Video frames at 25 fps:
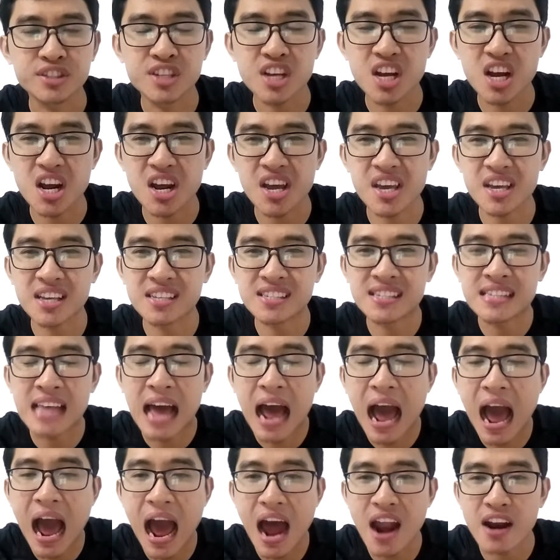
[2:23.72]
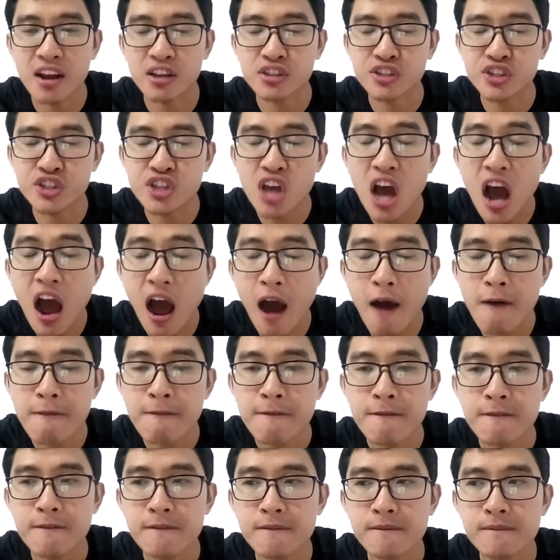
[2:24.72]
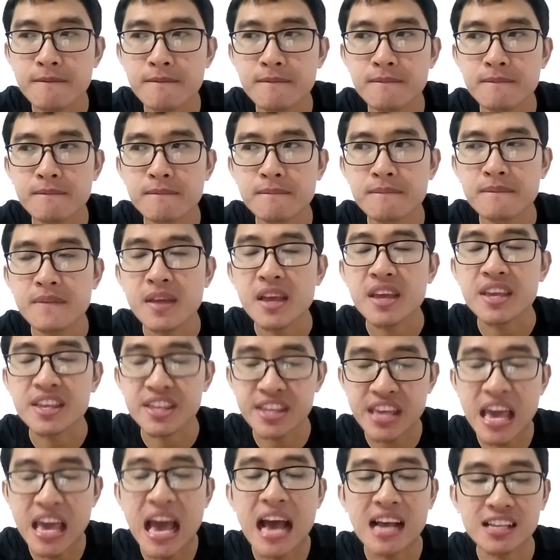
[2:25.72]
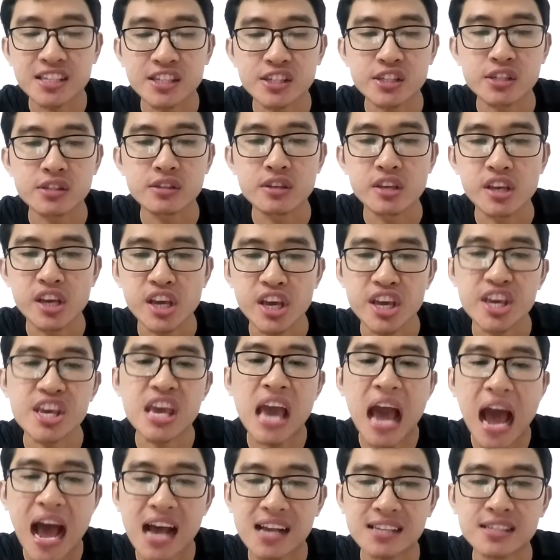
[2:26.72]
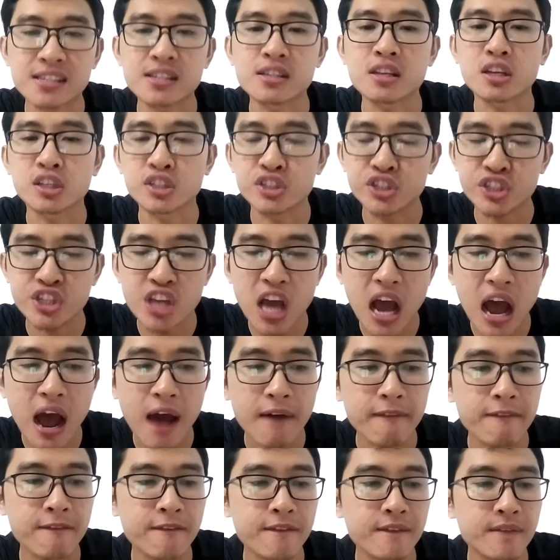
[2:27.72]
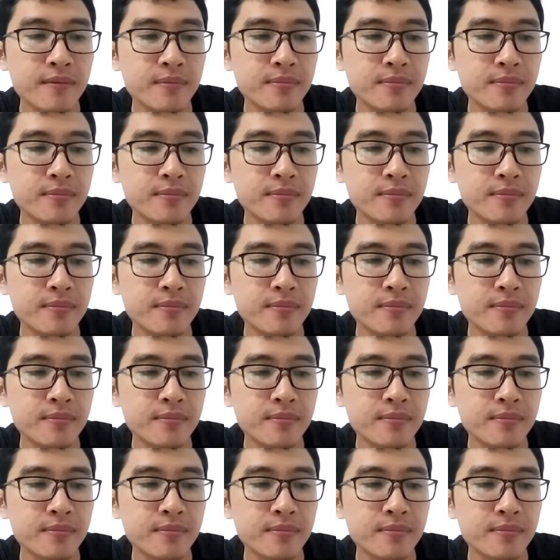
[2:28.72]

Does he have a job? Yes, he has a job.